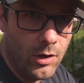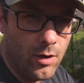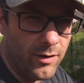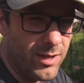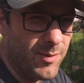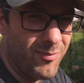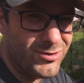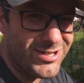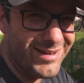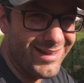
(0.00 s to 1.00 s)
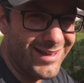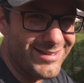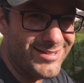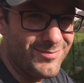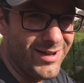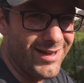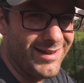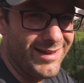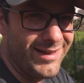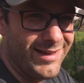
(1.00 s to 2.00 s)
I'll keep you posted, I guess, but
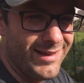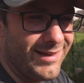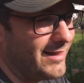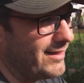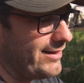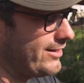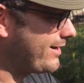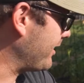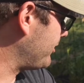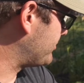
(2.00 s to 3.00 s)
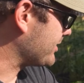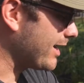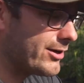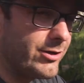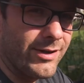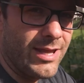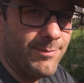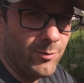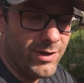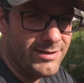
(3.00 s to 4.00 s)
you gotta do what you gotta do to keep
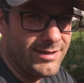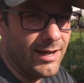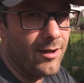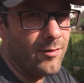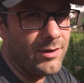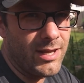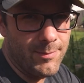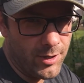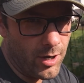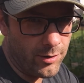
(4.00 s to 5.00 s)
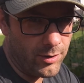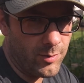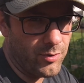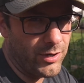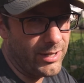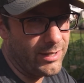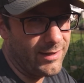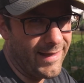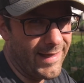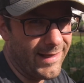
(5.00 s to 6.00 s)
the weeds down, keep the garden looking
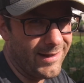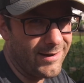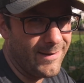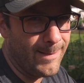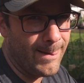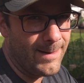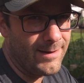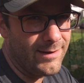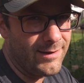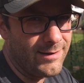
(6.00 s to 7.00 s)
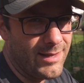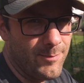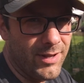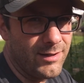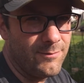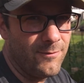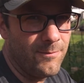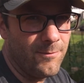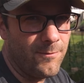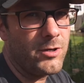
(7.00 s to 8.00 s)
pretty, and keep it
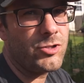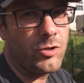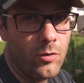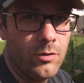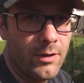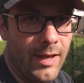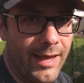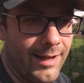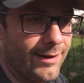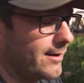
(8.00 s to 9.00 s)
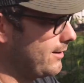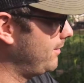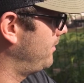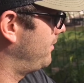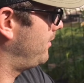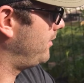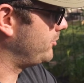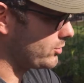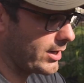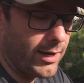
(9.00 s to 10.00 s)
functional. And a
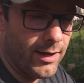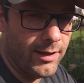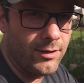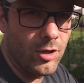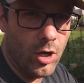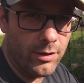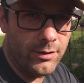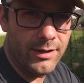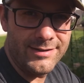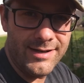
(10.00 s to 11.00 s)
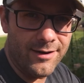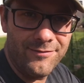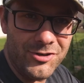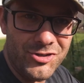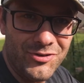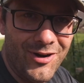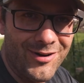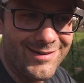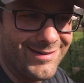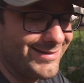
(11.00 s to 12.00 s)
dry garden is not a functional garden.